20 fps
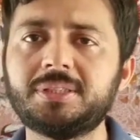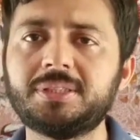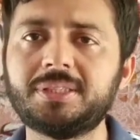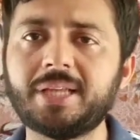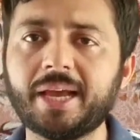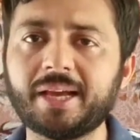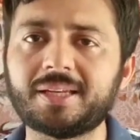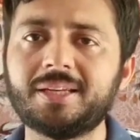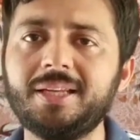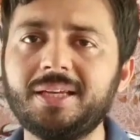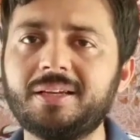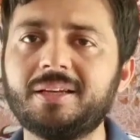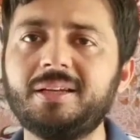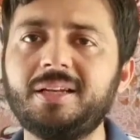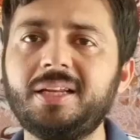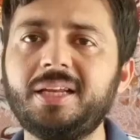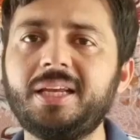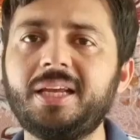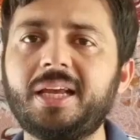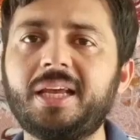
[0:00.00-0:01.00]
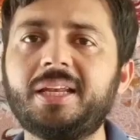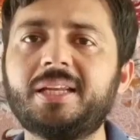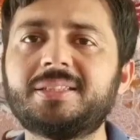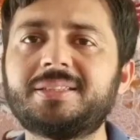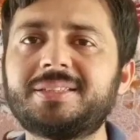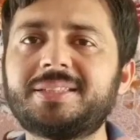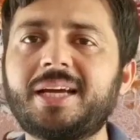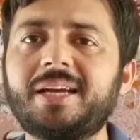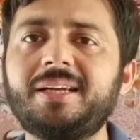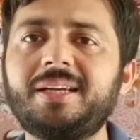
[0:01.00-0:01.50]
technically in a
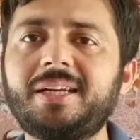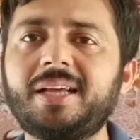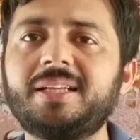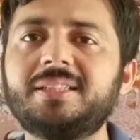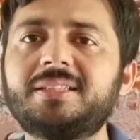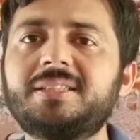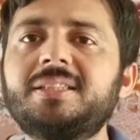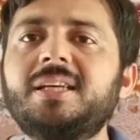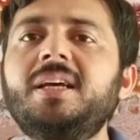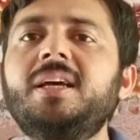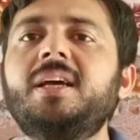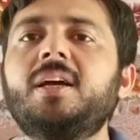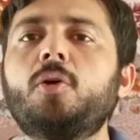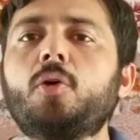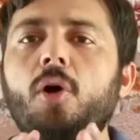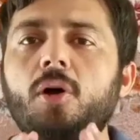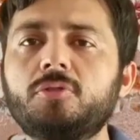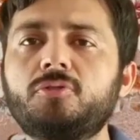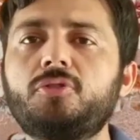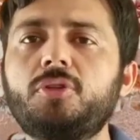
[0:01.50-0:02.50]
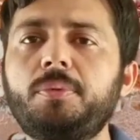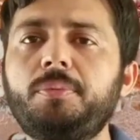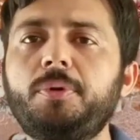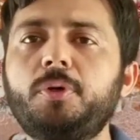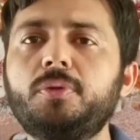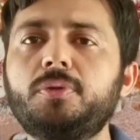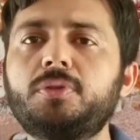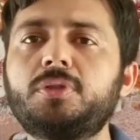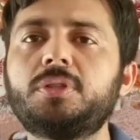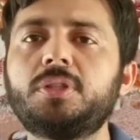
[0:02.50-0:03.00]
sentence
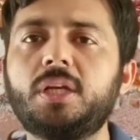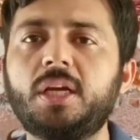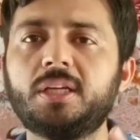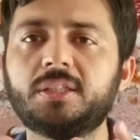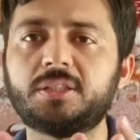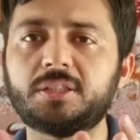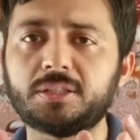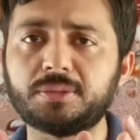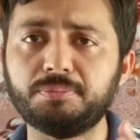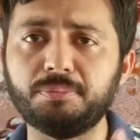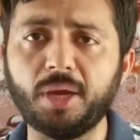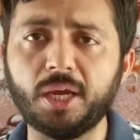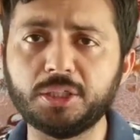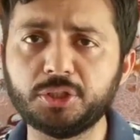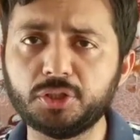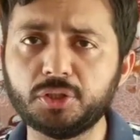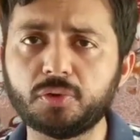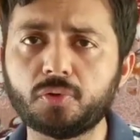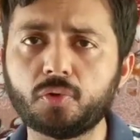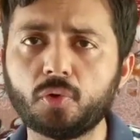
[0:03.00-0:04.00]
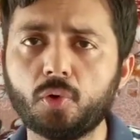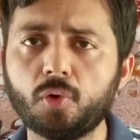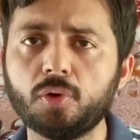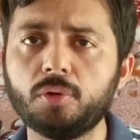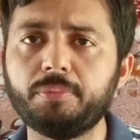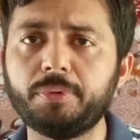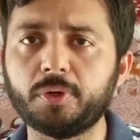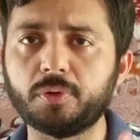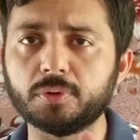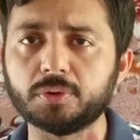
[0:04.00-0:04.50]
contributes its major
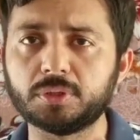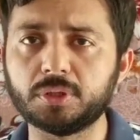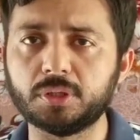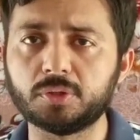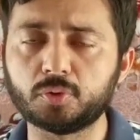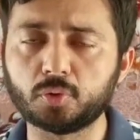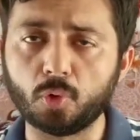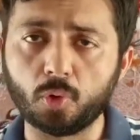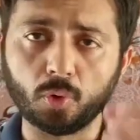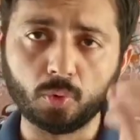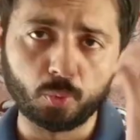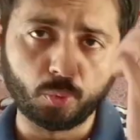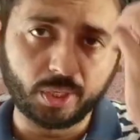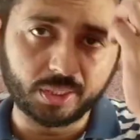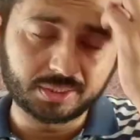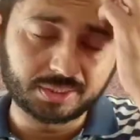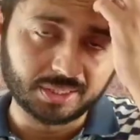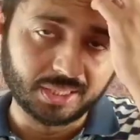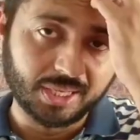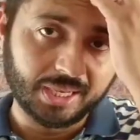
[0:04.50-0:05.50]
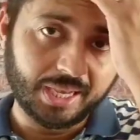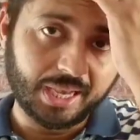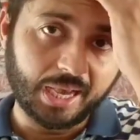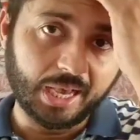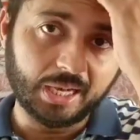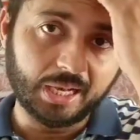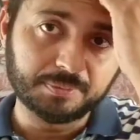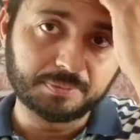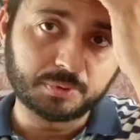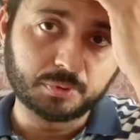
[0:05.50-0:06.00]
role because it always
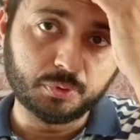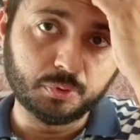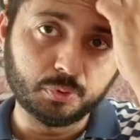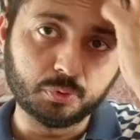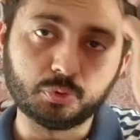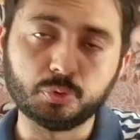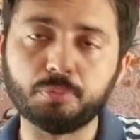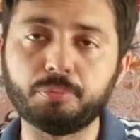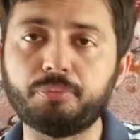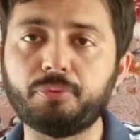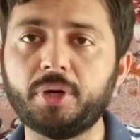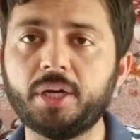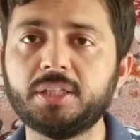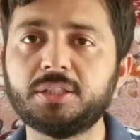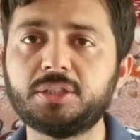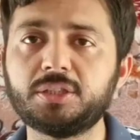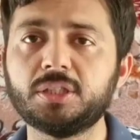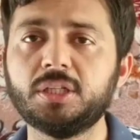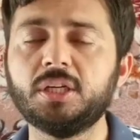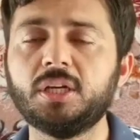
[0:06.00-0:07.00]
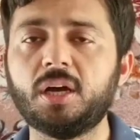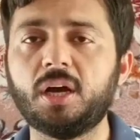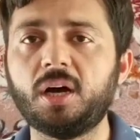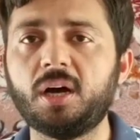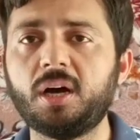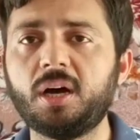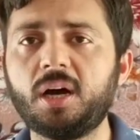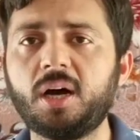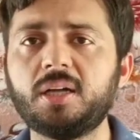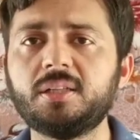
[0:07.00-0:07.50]
helps you to bridge
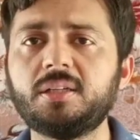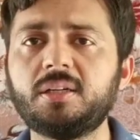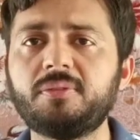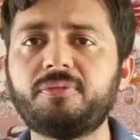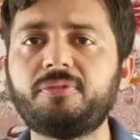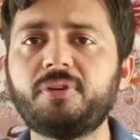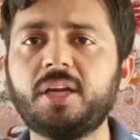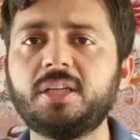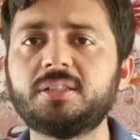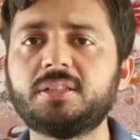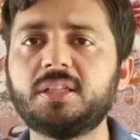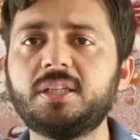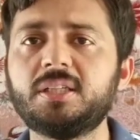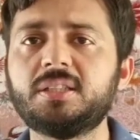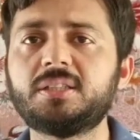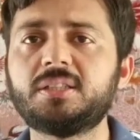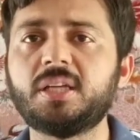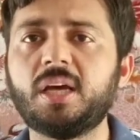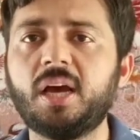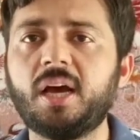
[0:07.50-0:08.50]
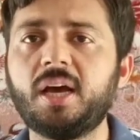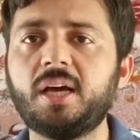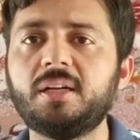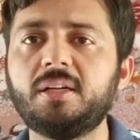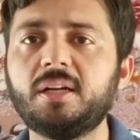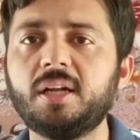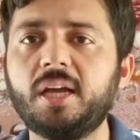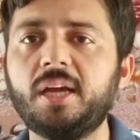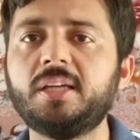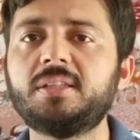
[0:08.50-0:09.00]
other phrases,
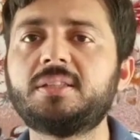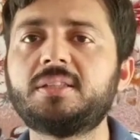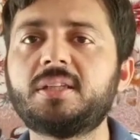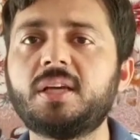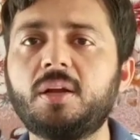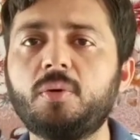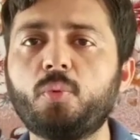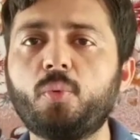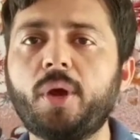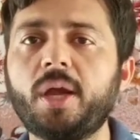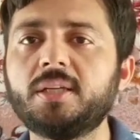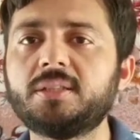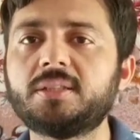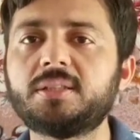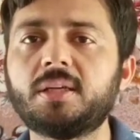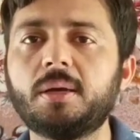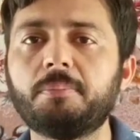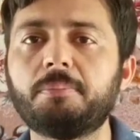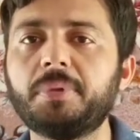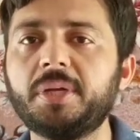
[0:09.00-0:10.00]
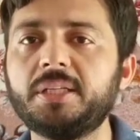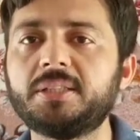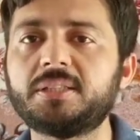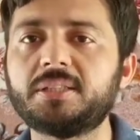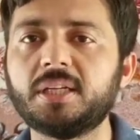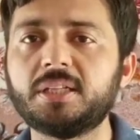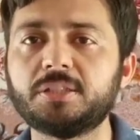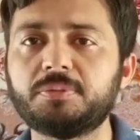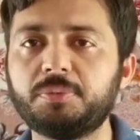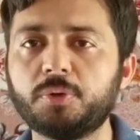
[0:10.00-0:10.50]
and it conveys complete
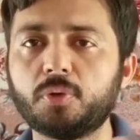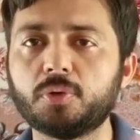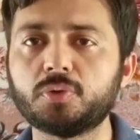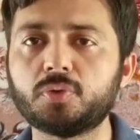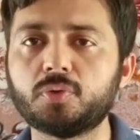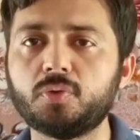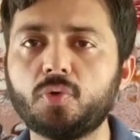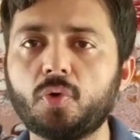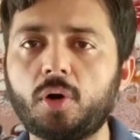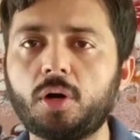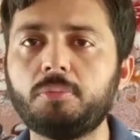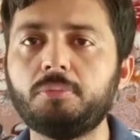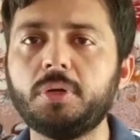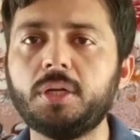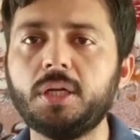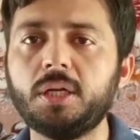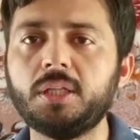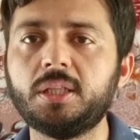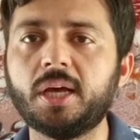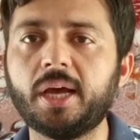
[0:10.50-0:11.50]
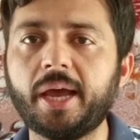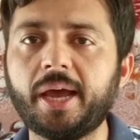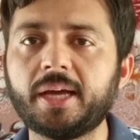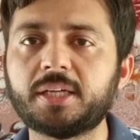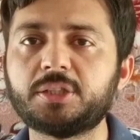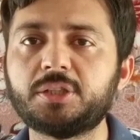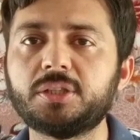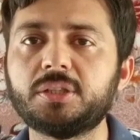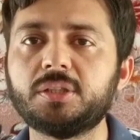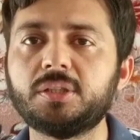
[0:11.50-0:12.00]
sense because normally the
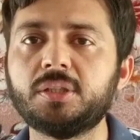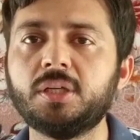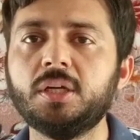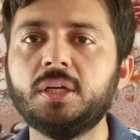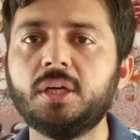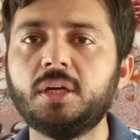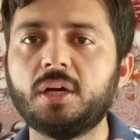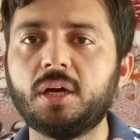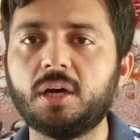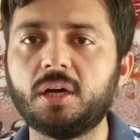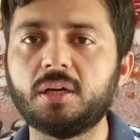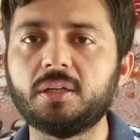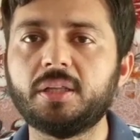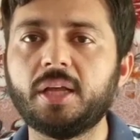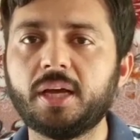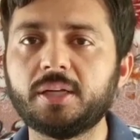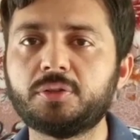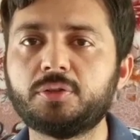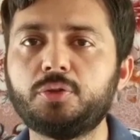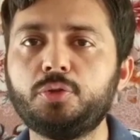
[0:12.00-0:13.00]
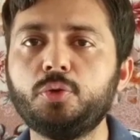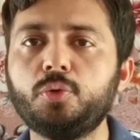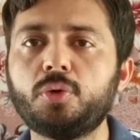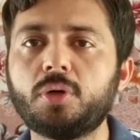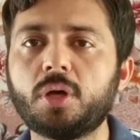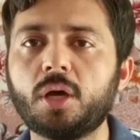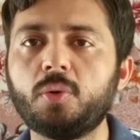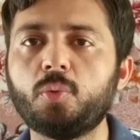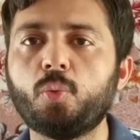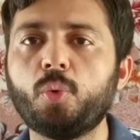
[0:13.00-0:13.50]
action that you
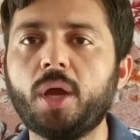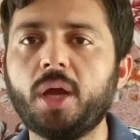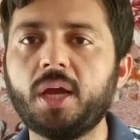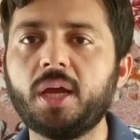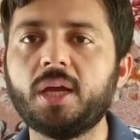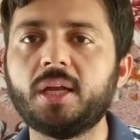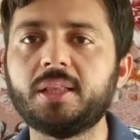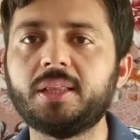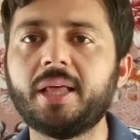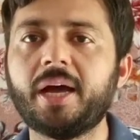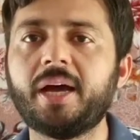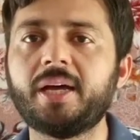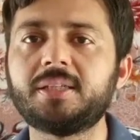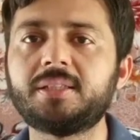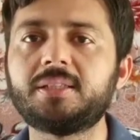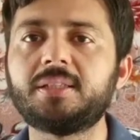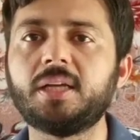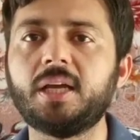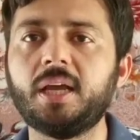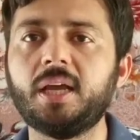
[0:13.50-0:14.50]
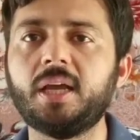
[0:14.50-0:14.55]
convey that